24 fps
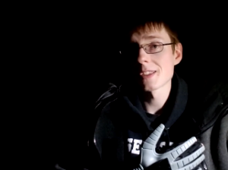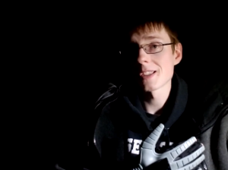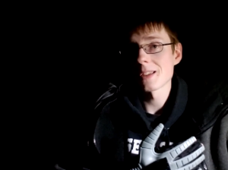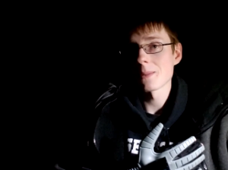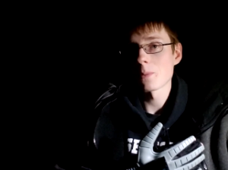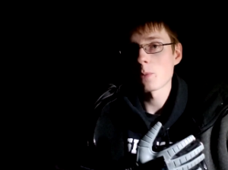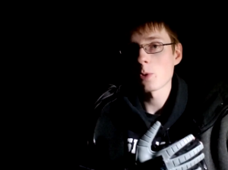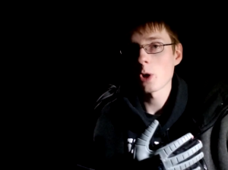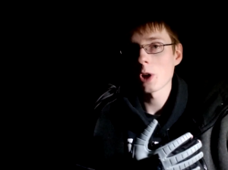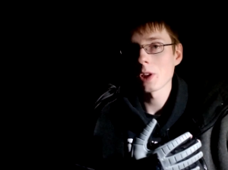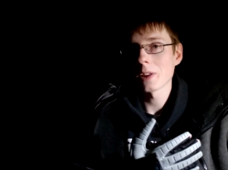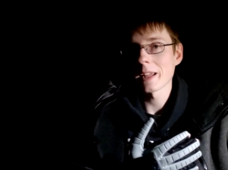some
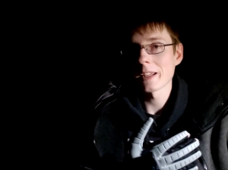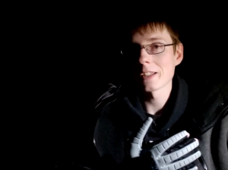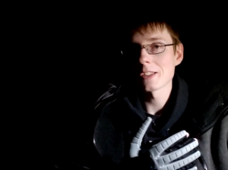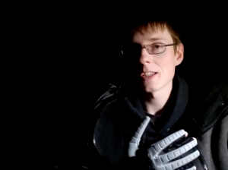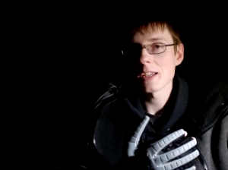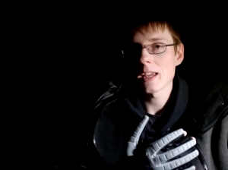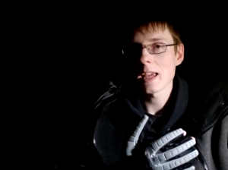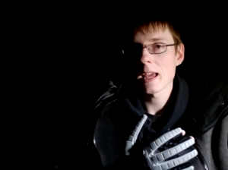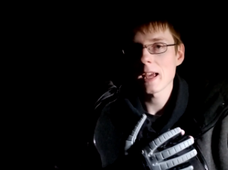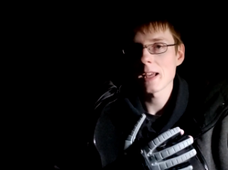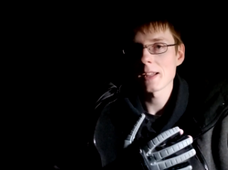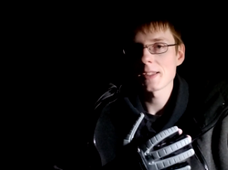point, I'd like to
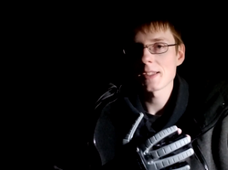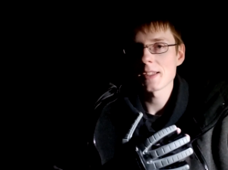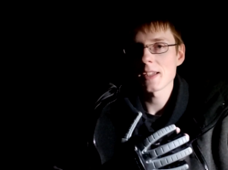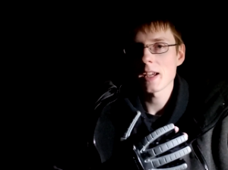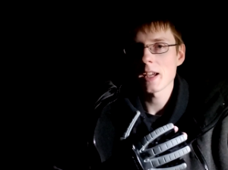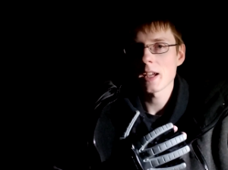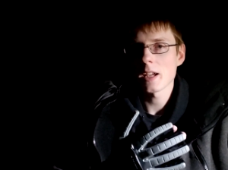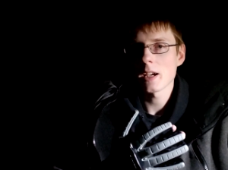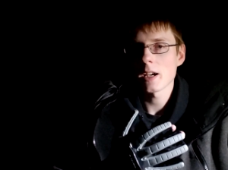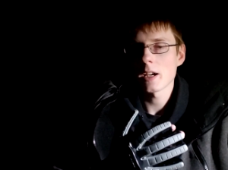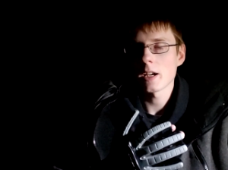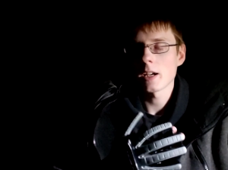get
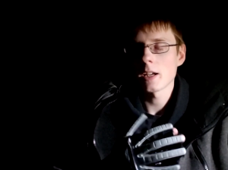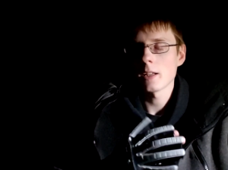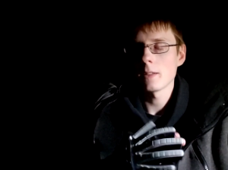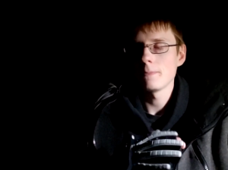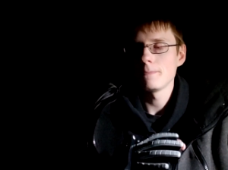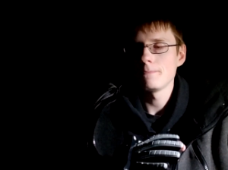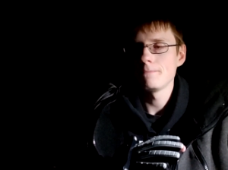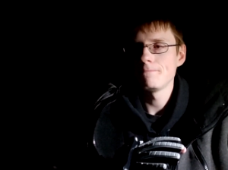a uh,